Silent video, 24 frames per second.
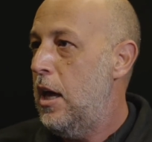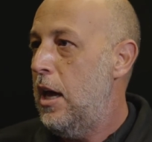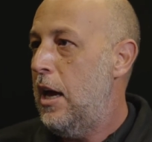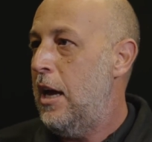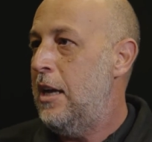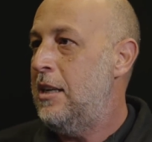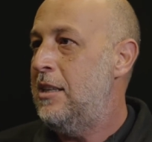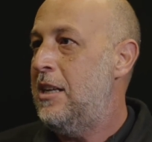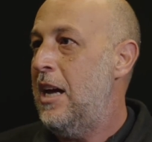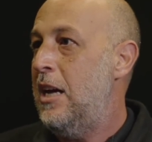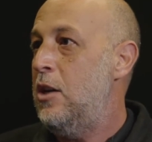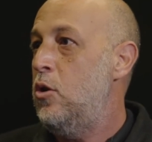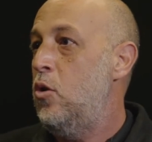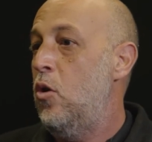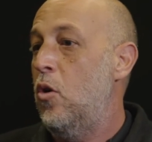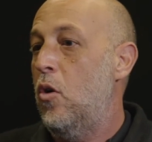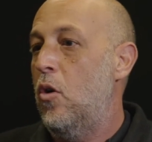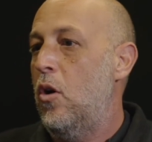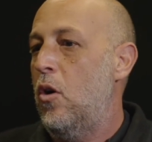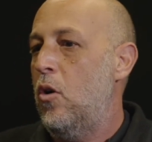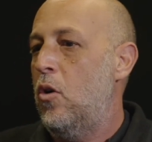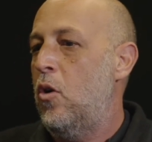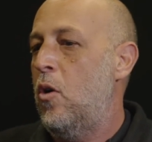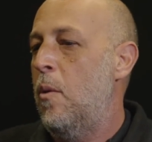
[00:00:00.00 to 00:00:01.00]
And then
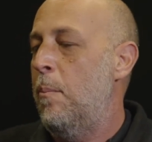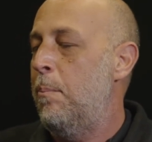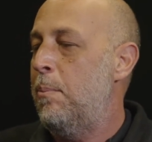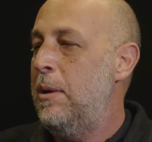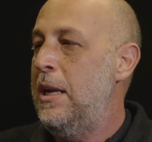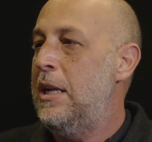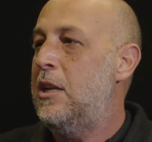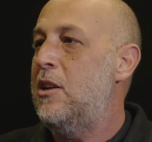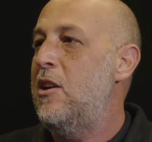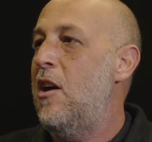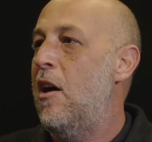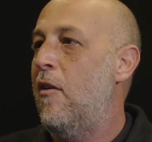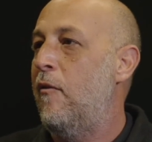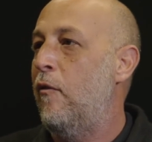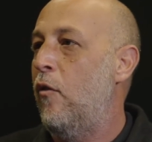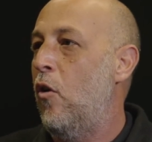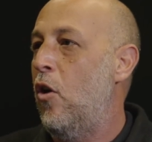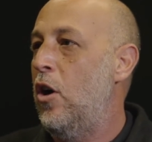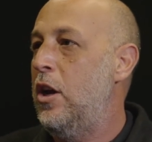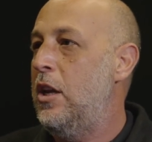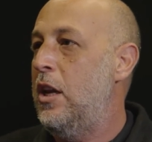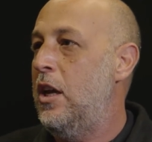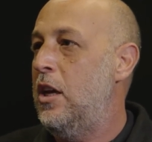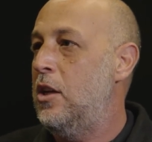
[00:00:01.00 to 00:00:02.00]
you're completely
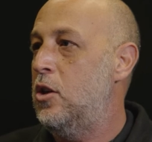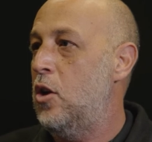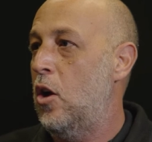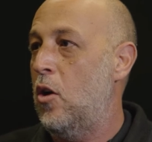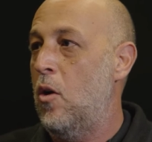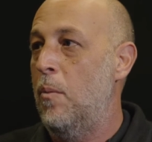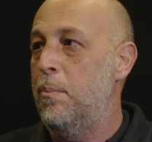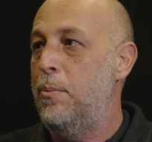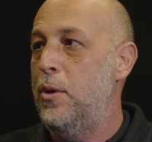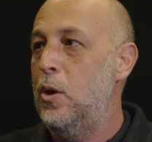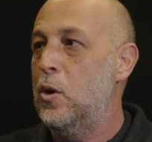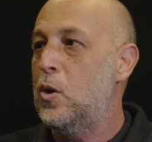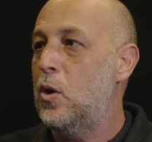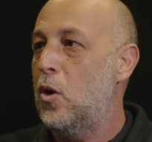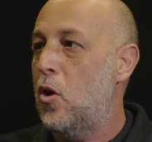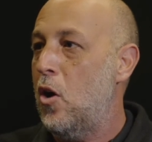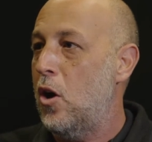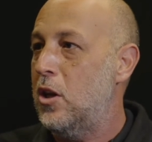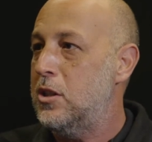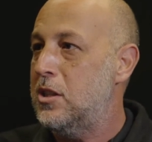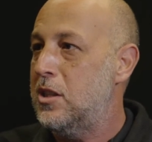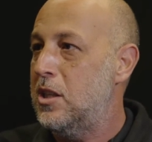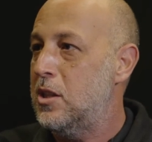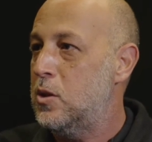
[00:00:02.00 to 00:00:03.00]
avoiding the compute
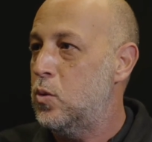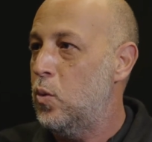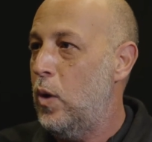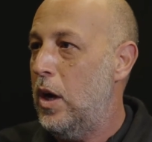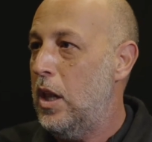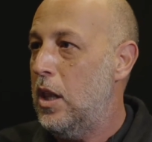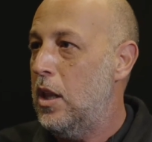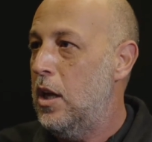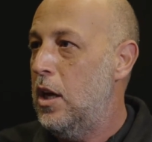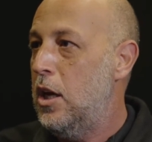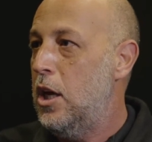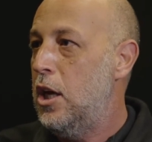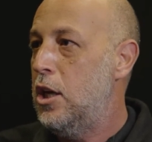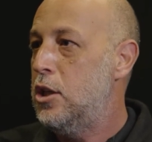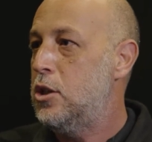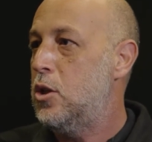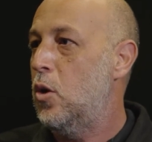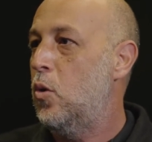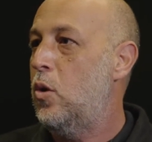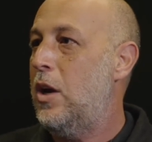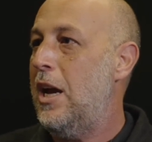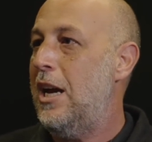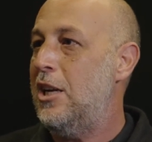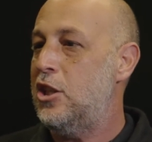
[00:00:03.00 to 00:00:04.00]
cost as well.
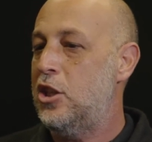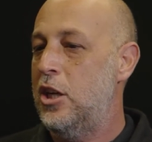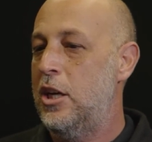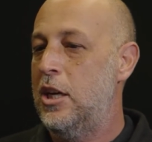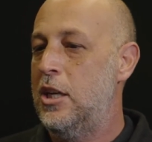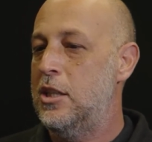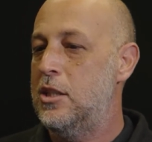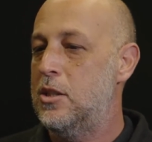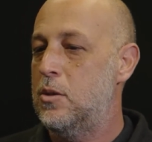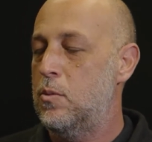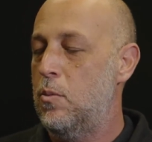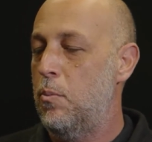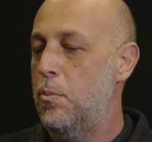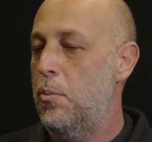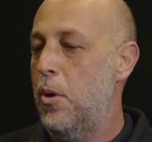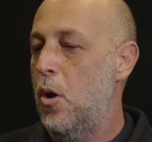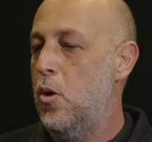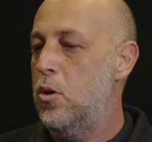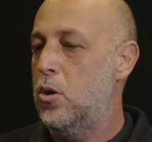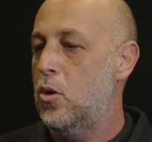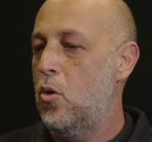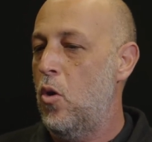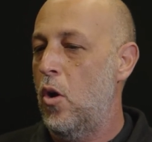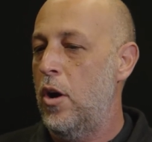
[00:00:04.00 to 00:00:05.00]
So caching is
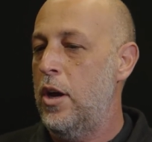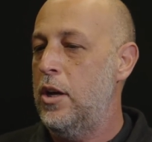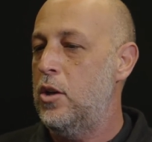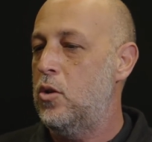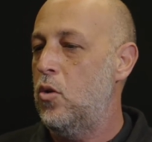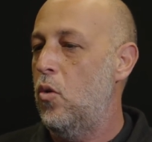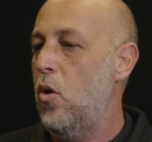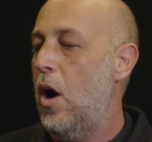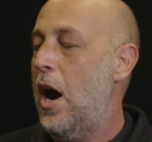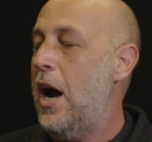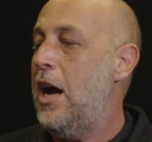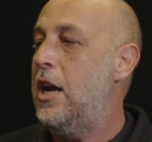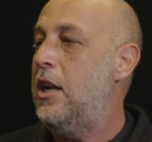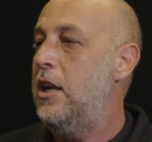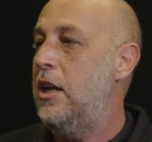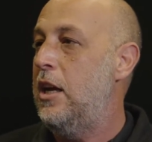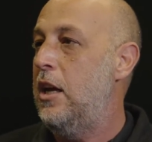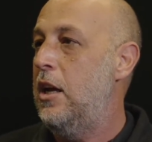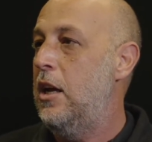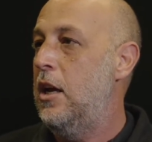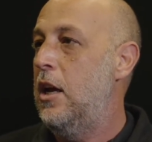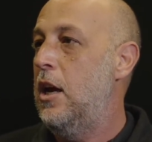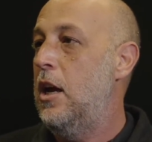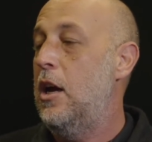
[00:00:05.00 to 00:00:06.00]
both going to
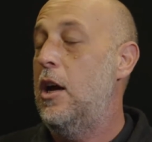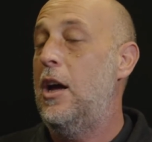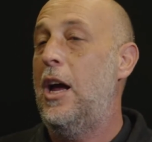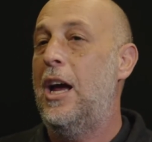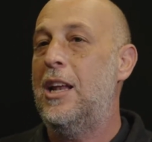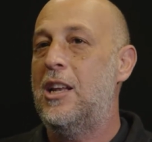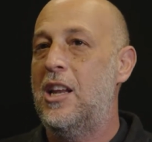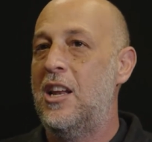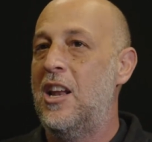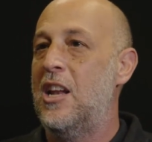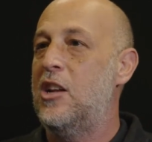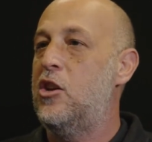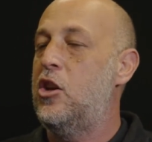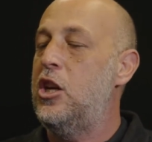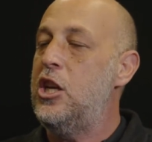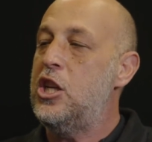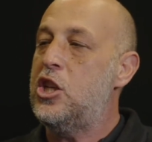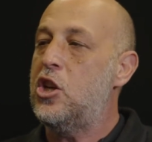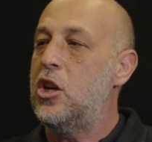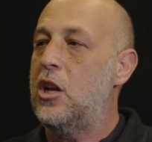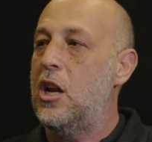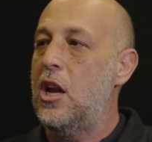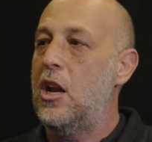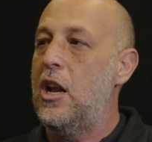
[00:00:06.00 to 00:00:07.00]
highly add an
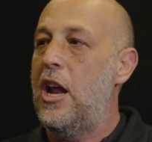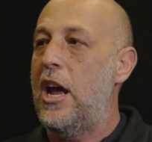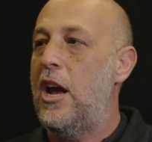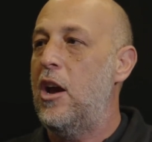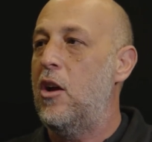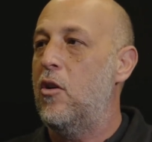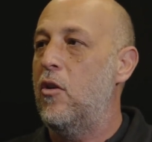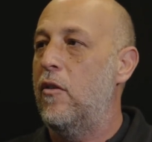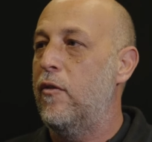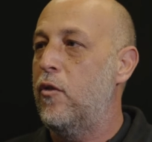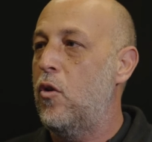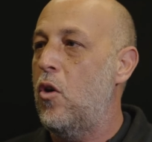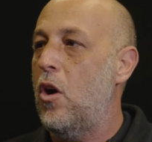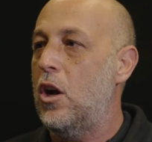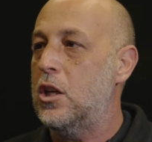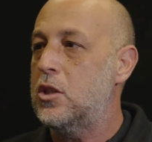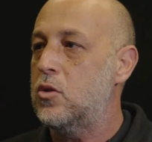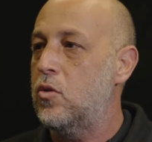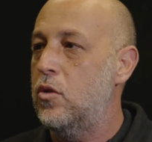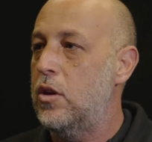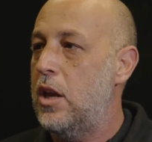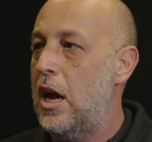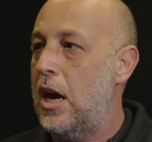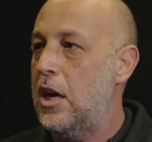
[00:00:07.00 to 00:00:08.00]
additional layer of
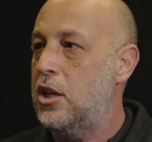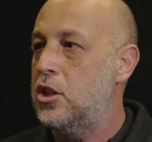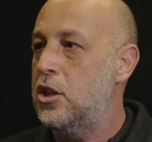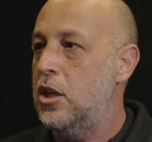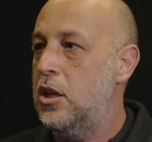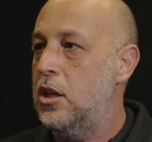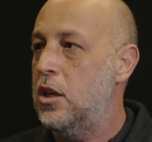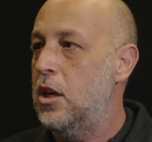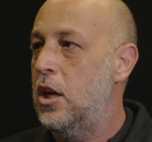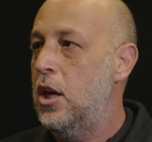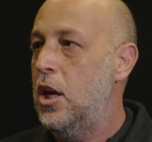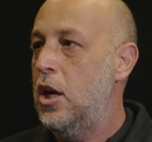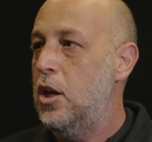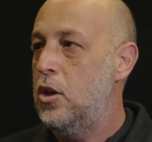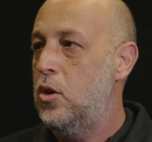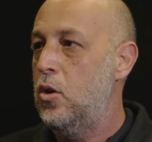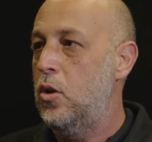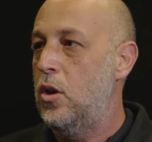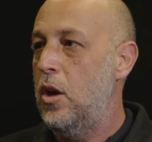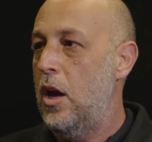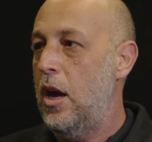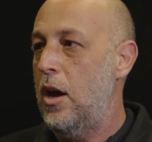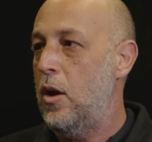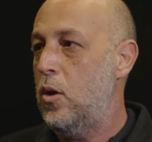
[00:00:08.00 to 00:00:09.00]
cost reduction
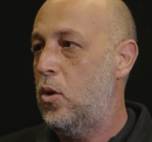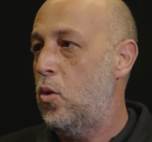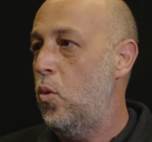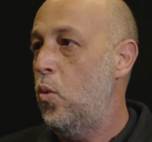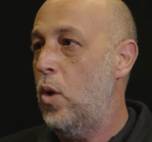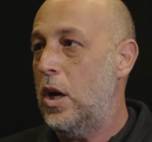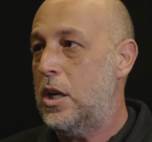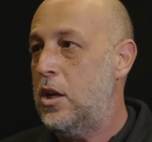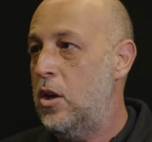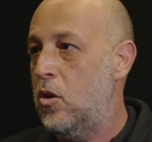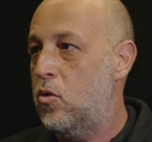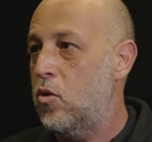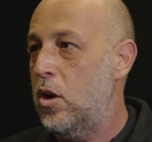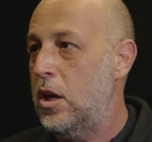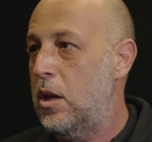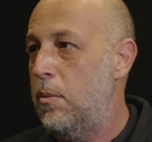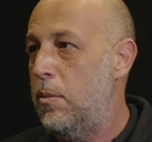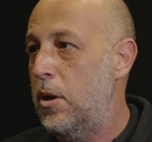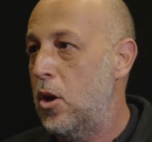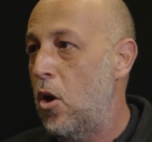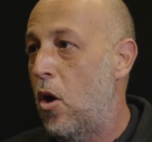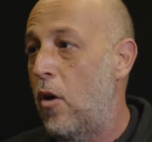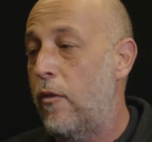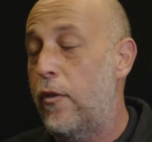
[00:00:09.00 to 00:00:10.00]
to, the, to what
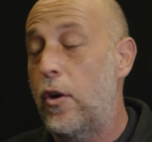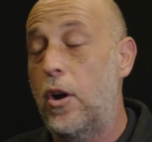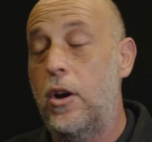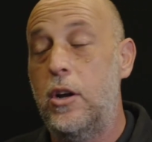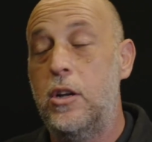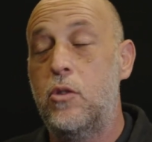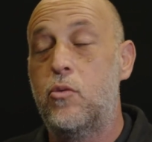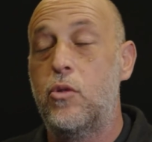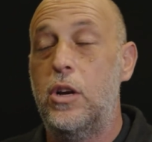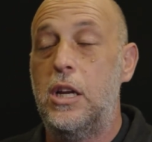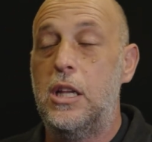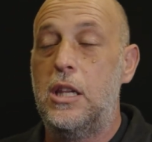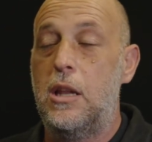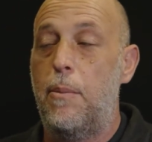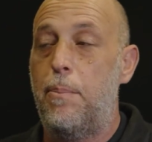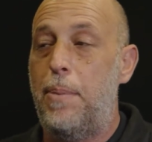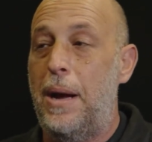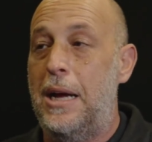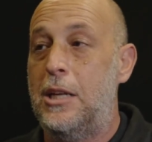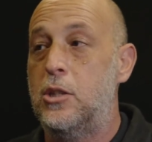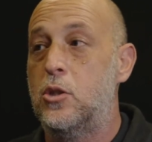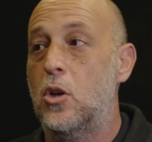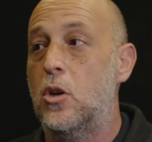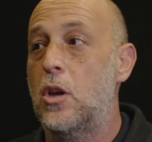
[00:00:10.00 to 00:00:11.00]
Incredibuild offer. It really
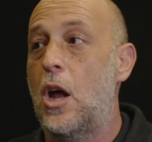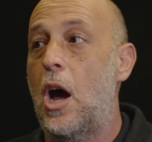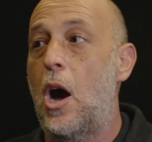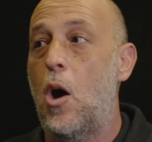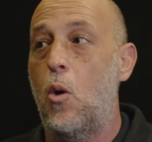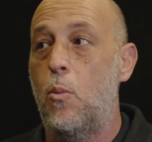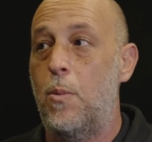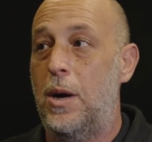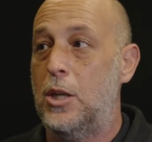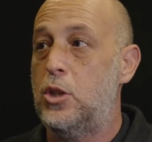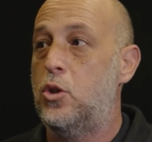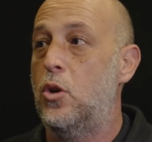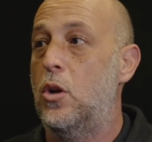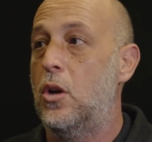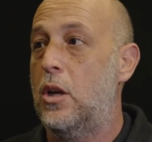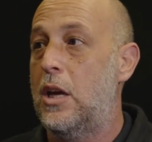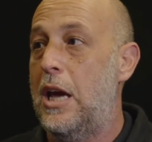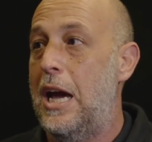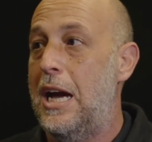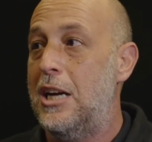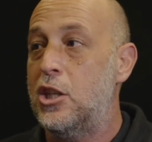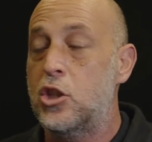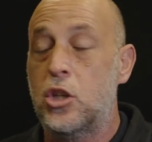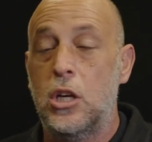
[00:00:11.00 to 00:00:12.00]
depends on how much you'll
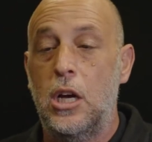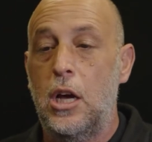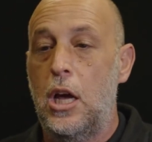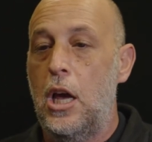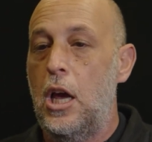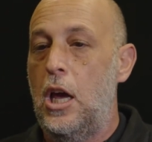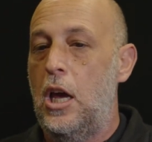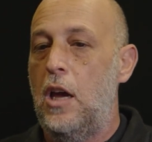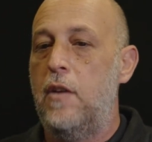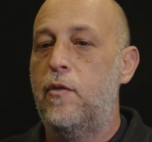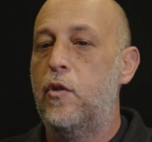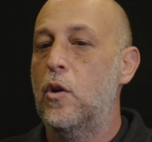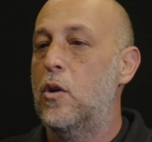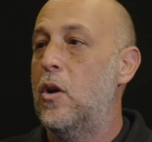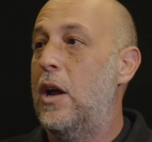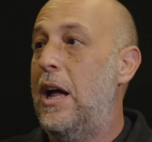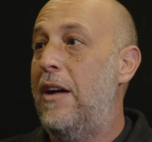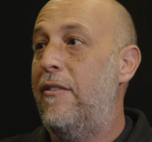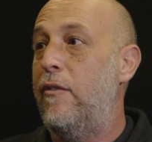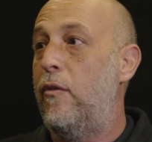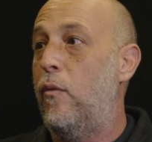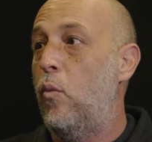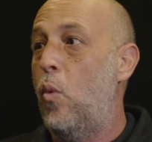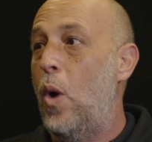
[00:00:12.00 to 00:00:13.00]
cache. If you'll
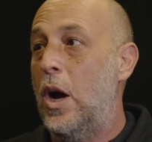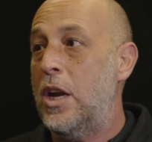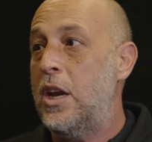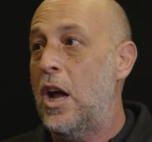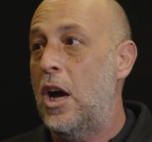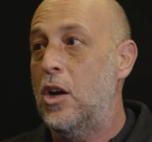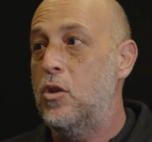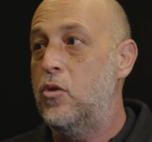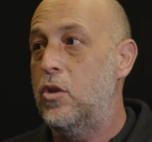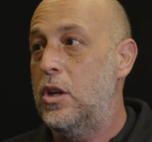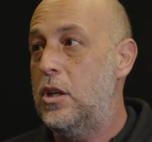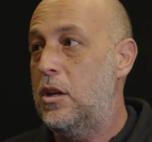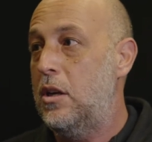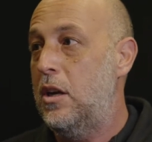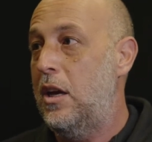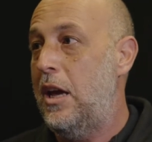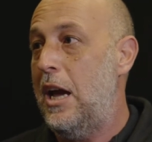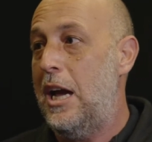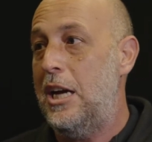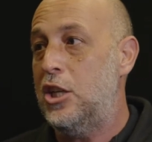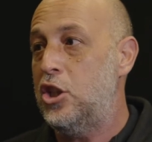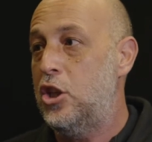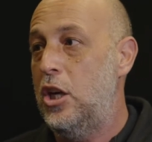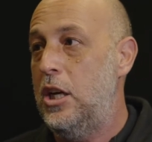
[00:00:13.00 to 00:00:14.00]
have 100
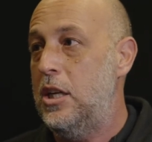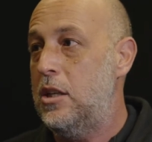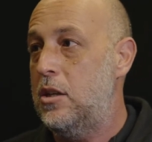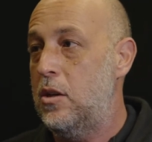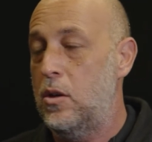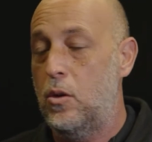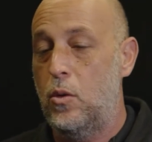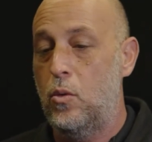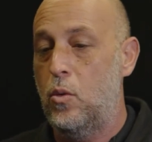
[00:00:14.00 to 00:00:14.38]
cache hit,